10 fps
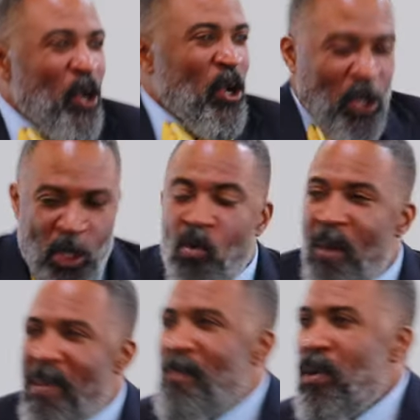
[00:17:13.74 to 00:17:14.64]
You
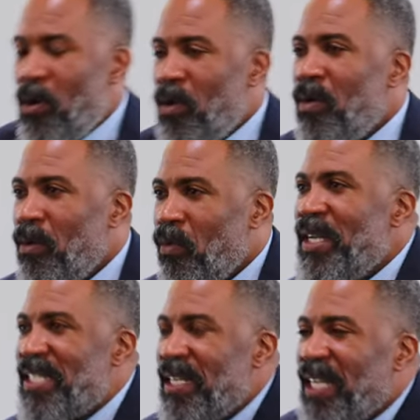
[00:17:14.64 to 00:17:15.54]
remember
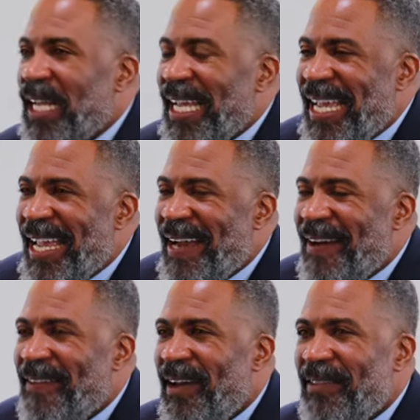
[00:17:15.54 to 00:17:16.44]
recently here
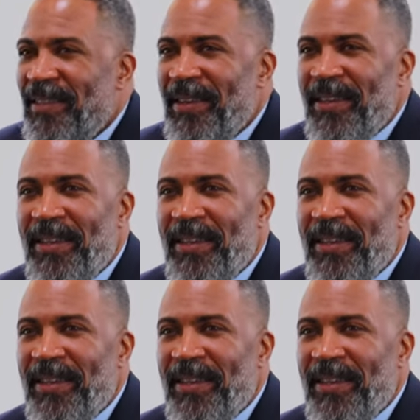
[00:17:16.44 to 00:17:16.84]
that the